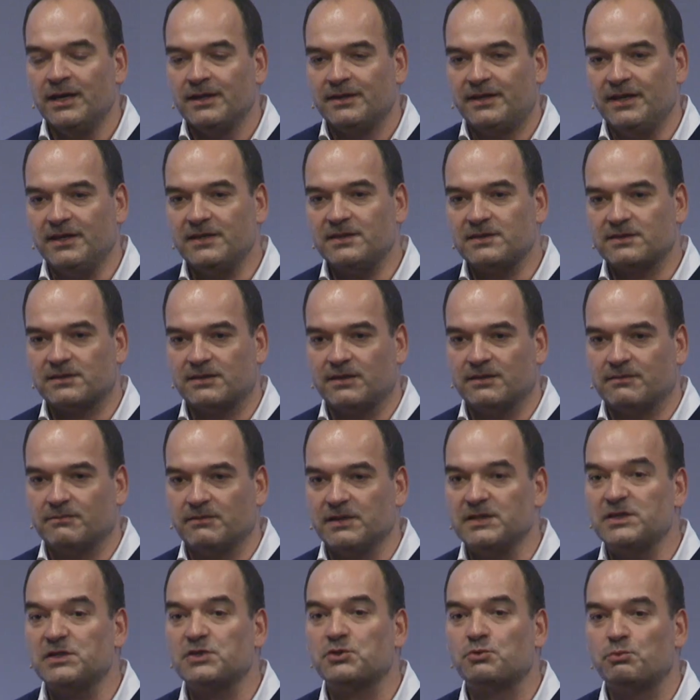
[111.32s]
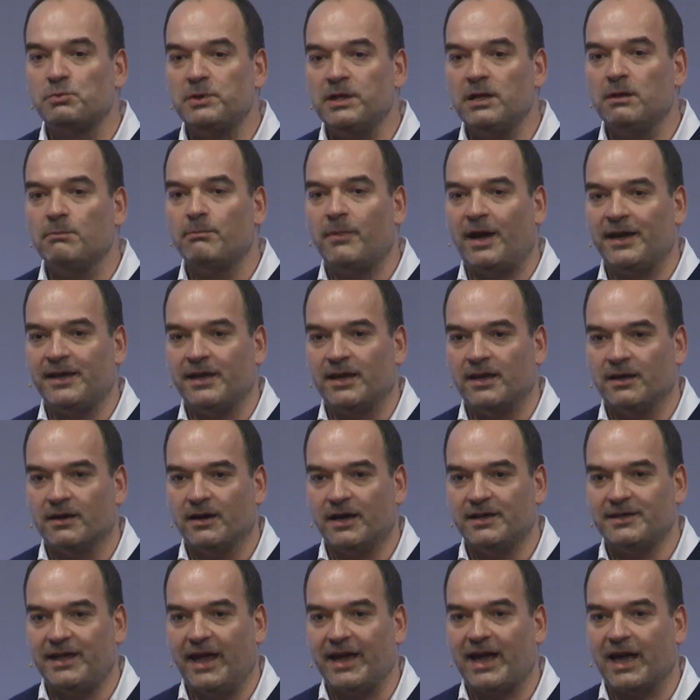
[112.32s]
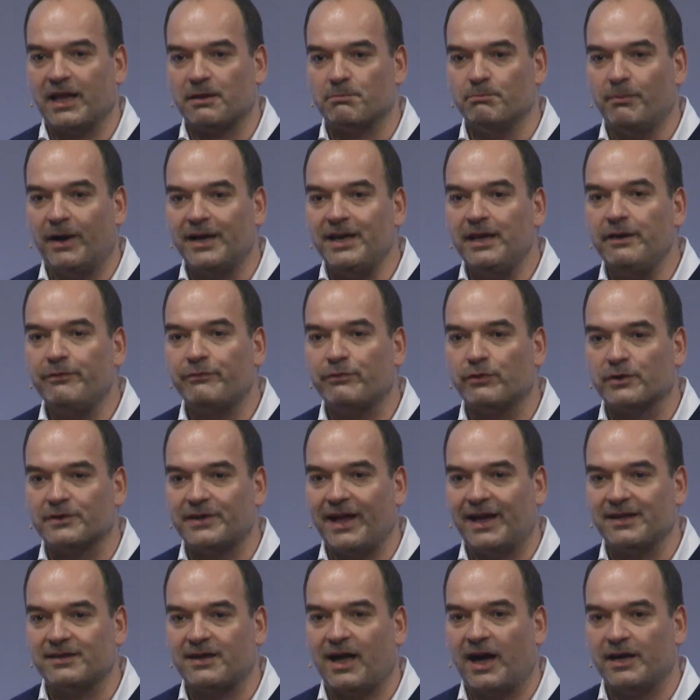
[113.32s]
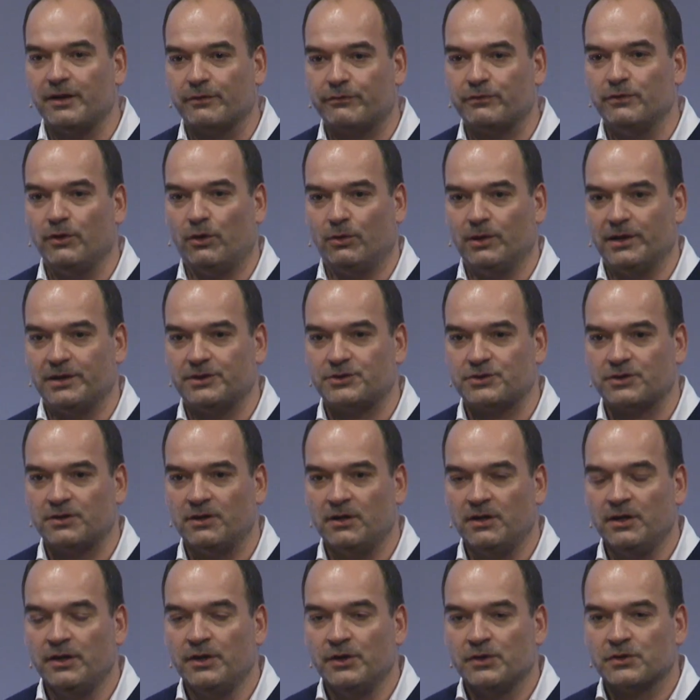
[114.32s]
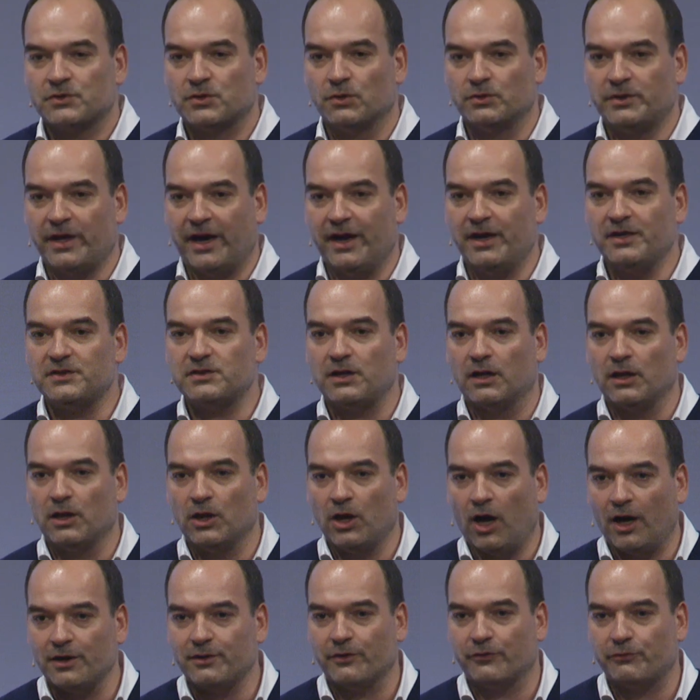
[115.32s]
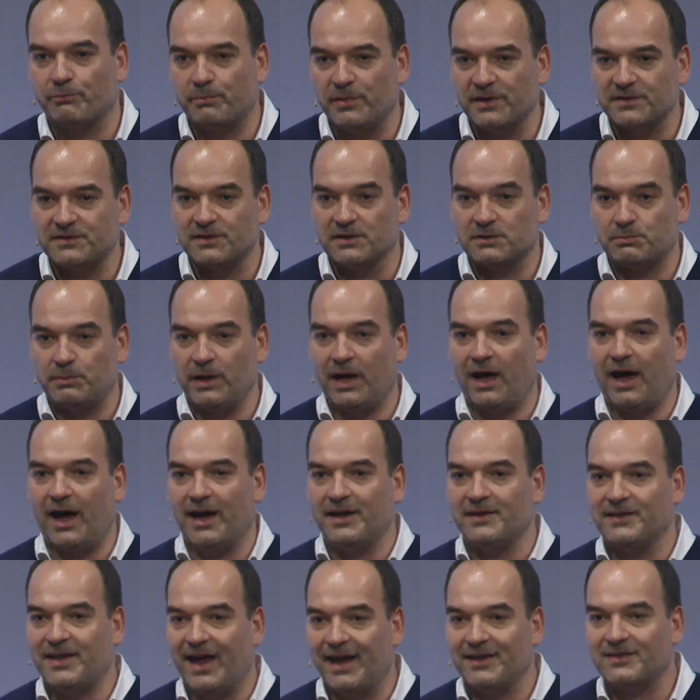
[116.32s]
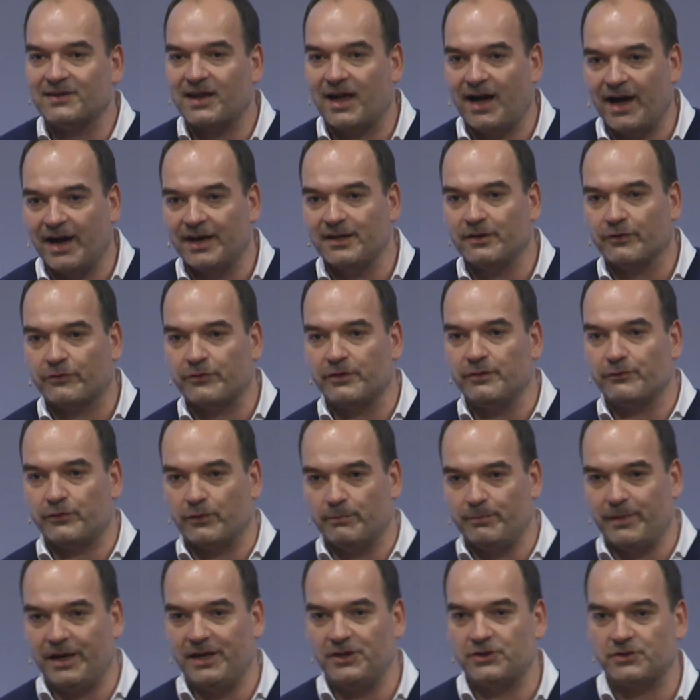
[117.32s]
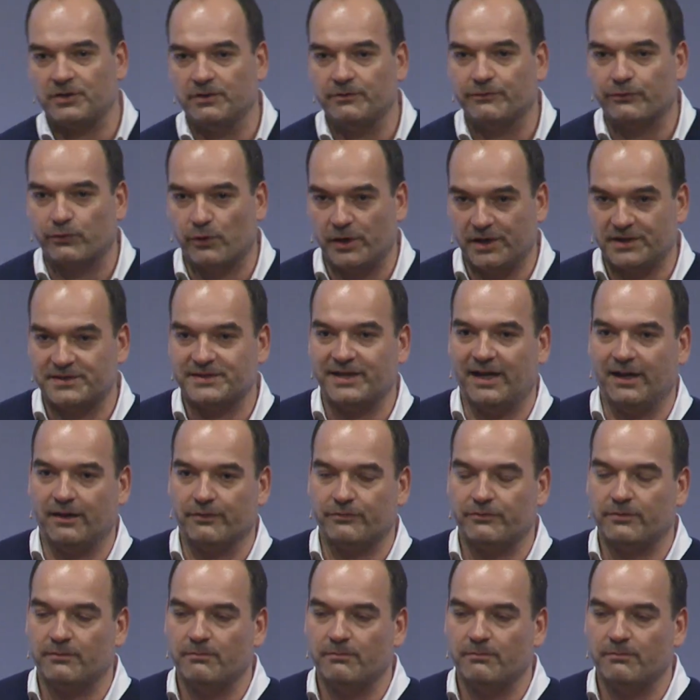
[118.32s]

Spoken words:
This is real money, and they get money for that kind of knowledge. So there is a lot of business behind that kind of information for itself.